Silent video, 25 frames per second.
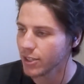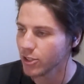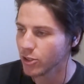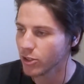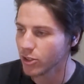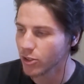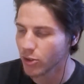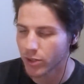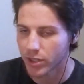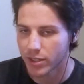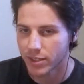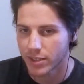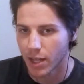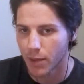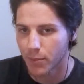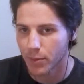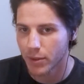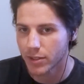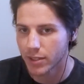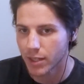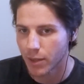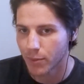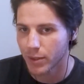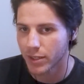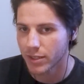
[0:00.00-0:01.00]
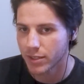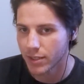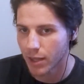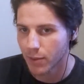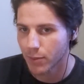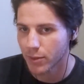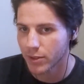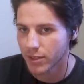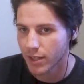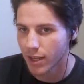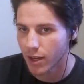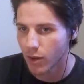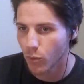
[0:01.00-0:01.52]
You can go to
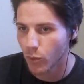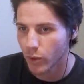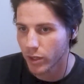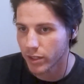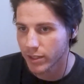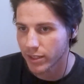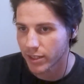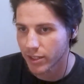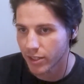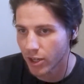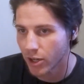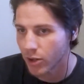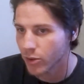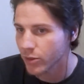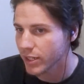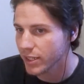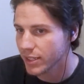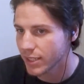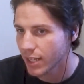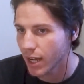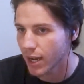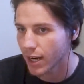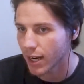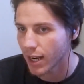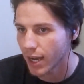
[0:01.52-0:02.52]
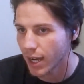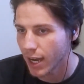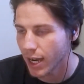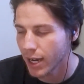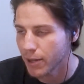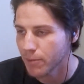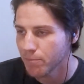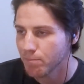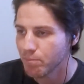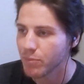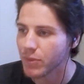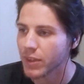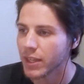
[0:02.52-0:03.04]

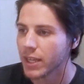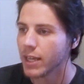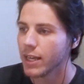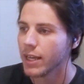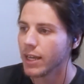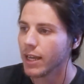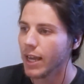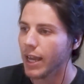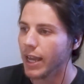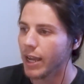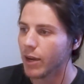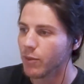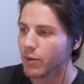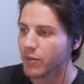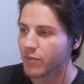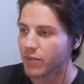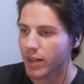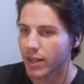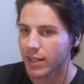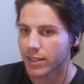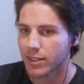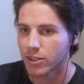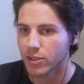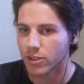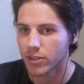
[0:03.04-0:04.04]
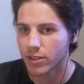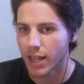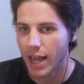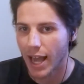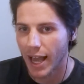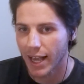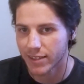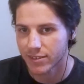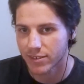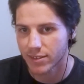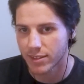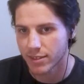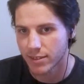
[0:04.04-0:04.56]
www.willandcody.com. And we've got a little
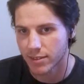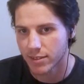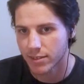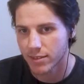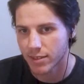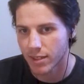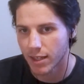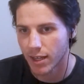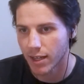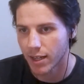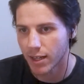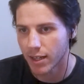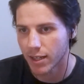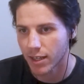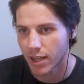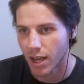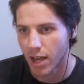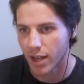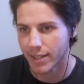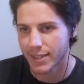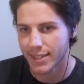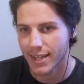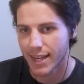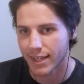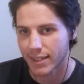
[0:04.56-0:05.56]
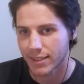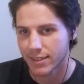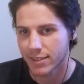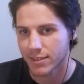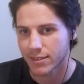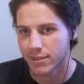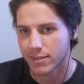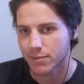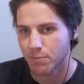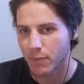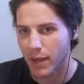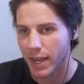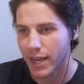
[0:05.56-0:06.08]
ask us, contact
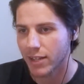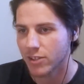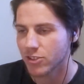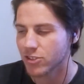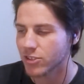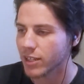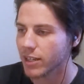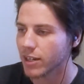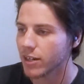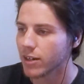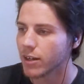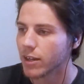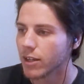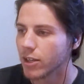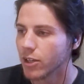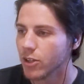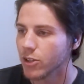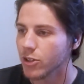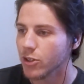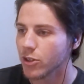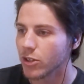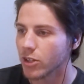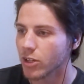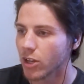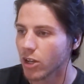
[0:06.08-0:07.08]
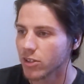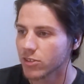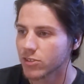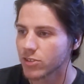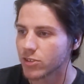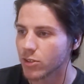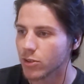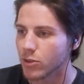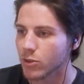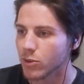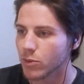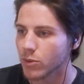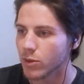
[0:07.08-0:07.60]
us page there. You can
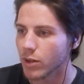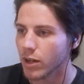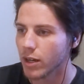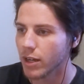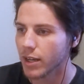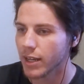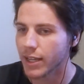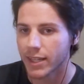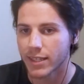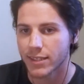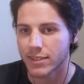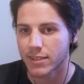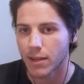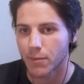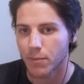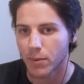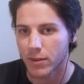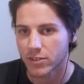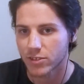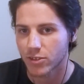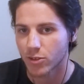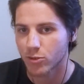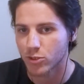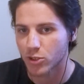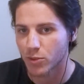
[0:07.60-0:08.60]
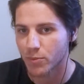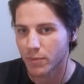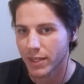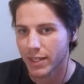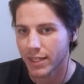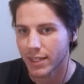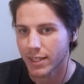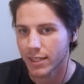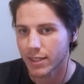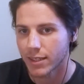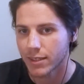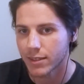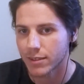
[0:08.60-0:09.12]
also hit us up on social
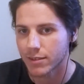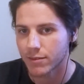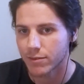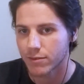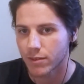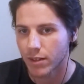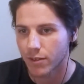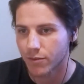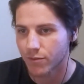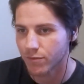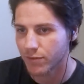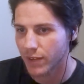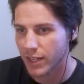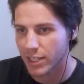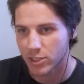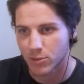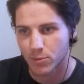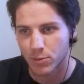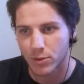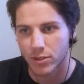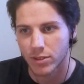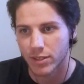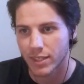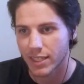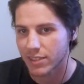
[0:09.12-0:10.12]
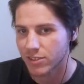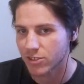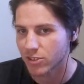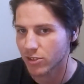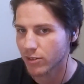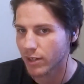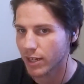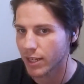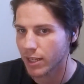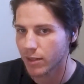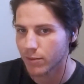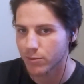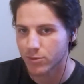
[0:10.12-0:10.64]
media, Facebook,
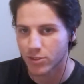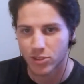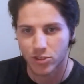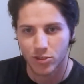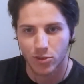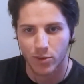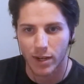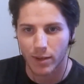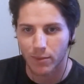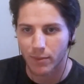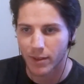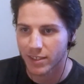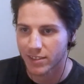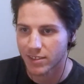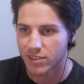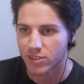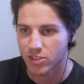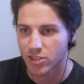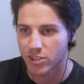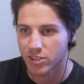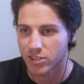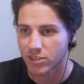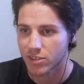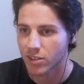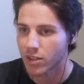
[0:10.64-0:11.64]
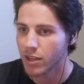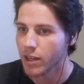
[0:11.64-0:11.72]
Instagram, just direct messages.